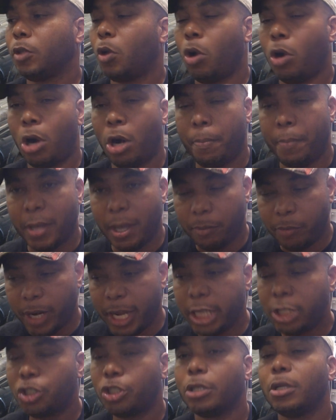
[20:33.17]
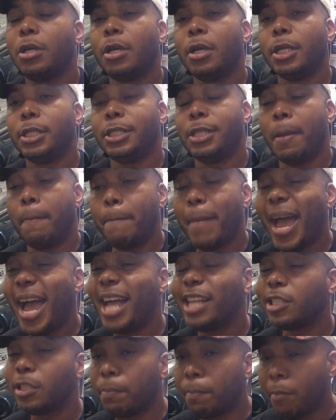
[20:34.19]
or RPM range,
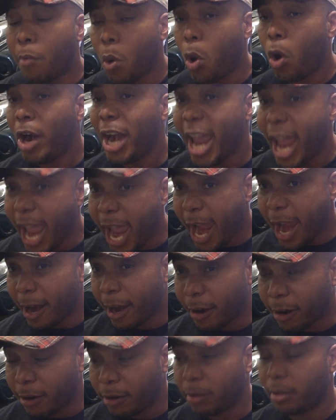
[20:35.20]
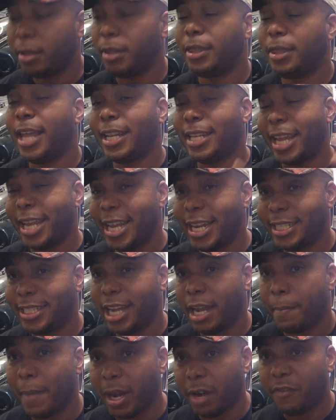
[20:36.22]
demands more air than the
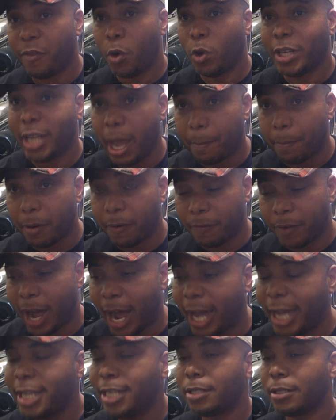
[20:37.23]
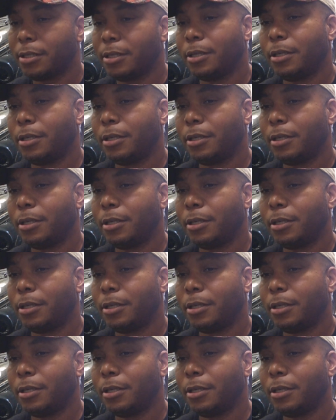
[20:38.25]
intake manifold can provide,